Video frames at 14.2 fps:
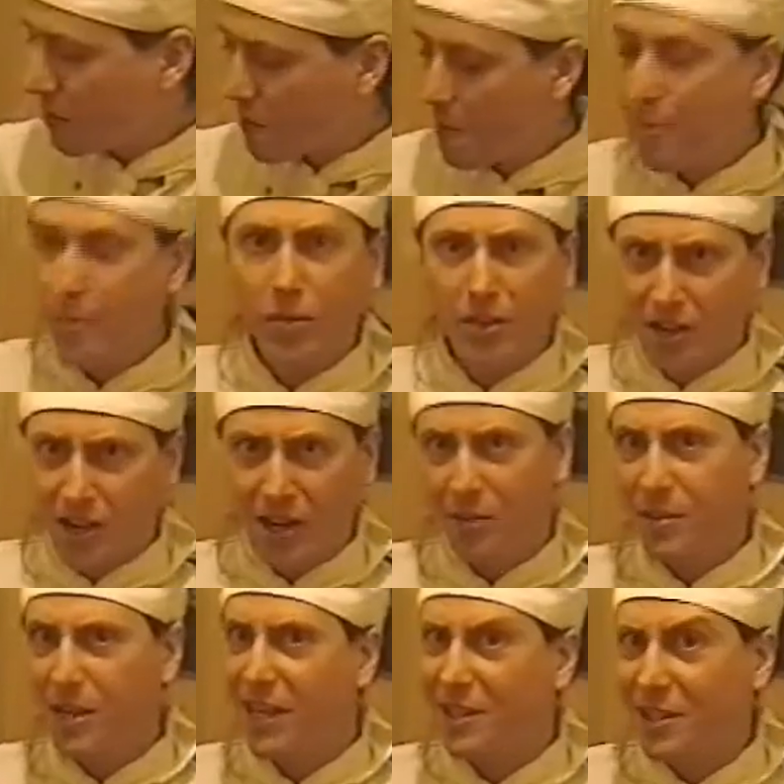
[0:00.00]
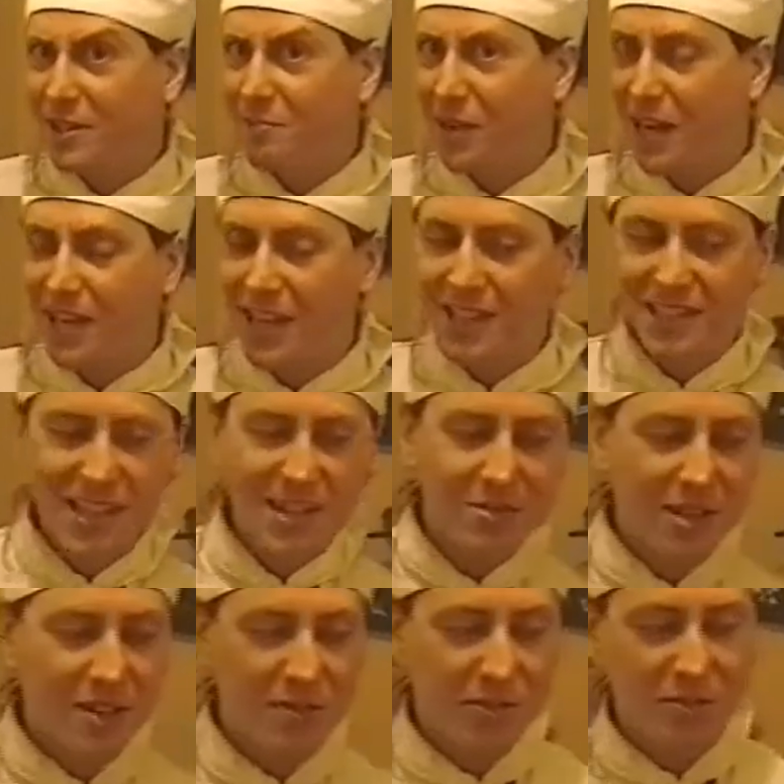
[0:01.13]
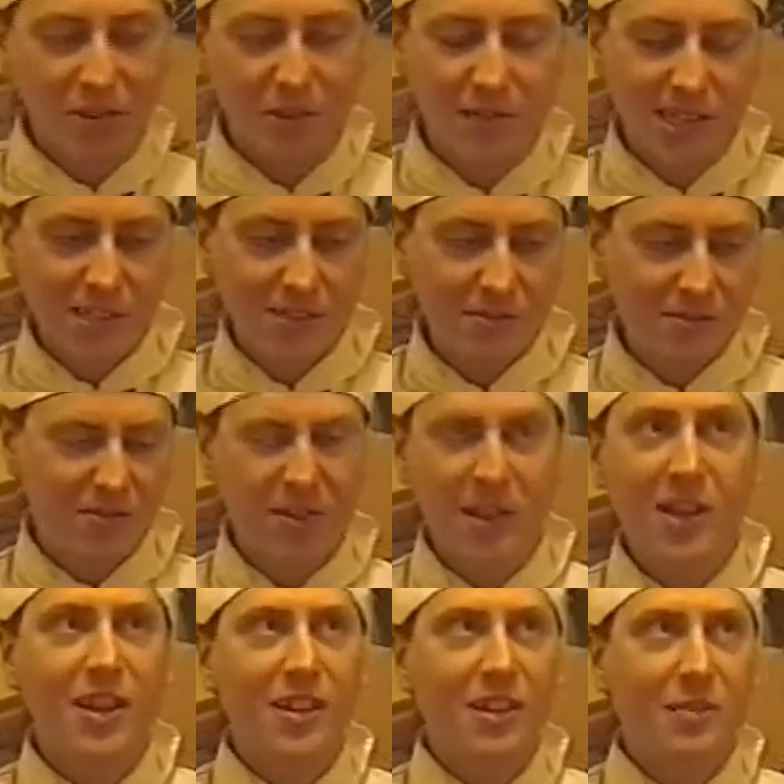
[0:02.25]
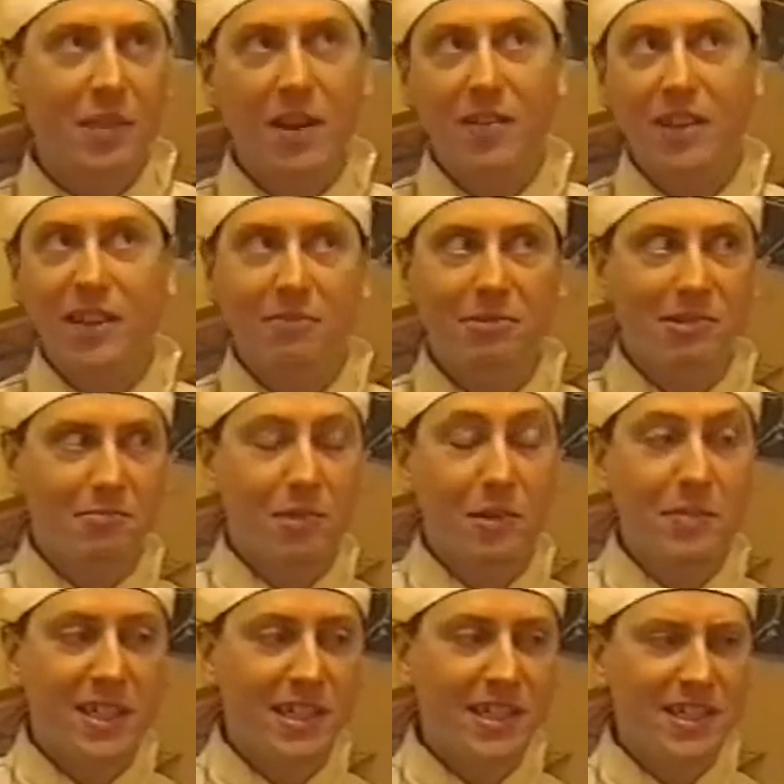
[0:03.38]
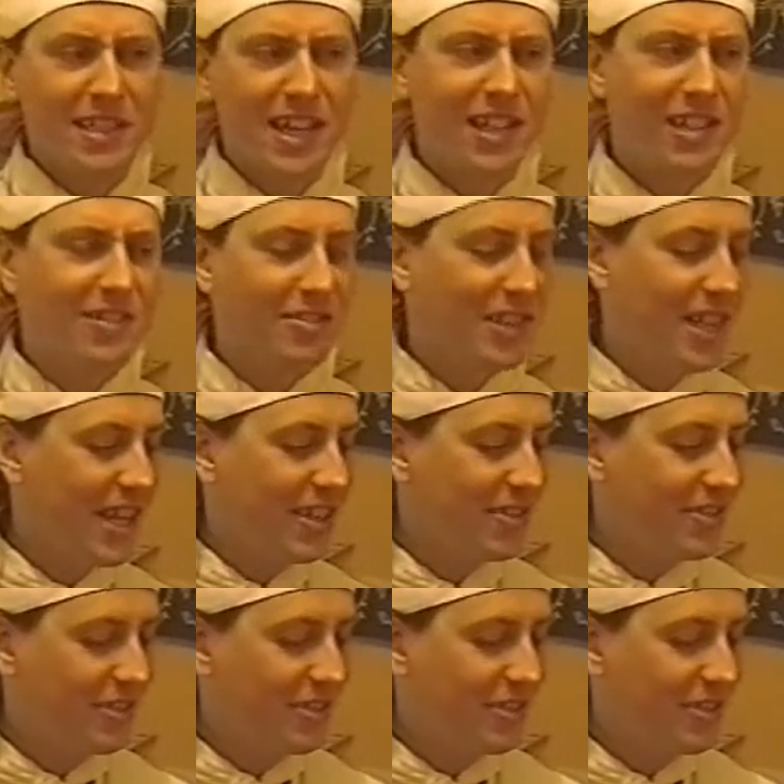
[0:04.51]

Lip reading: pancake day, whatever you were up to. Apparently it was Women's National Day or something, and